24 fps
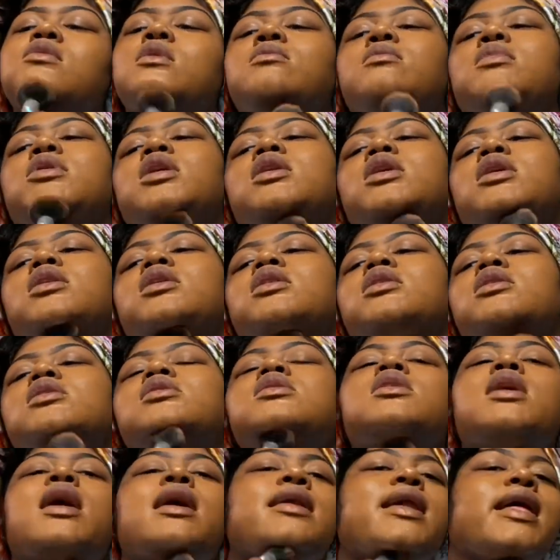because
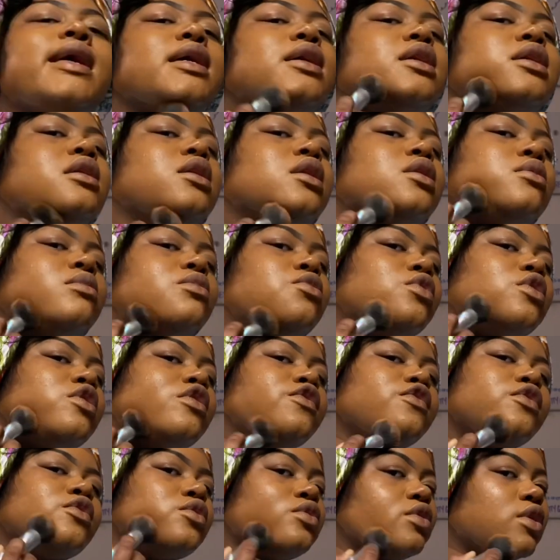I like, you know, more
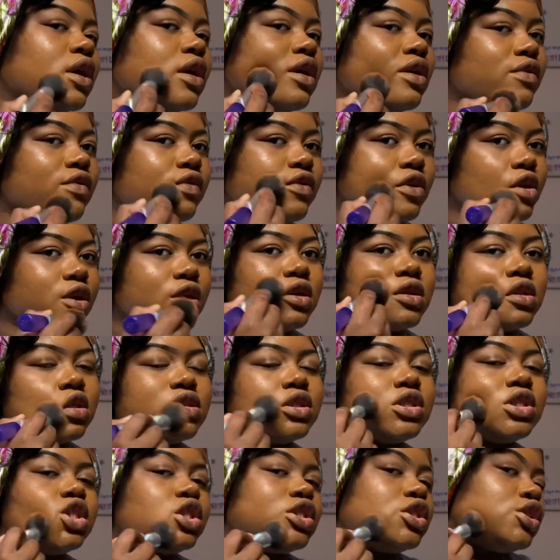full
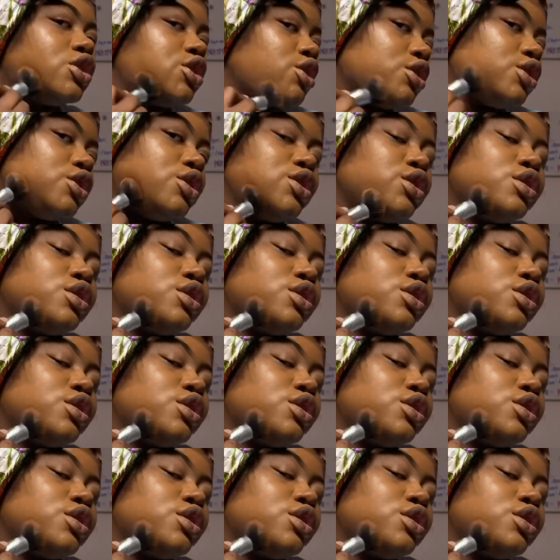coverage.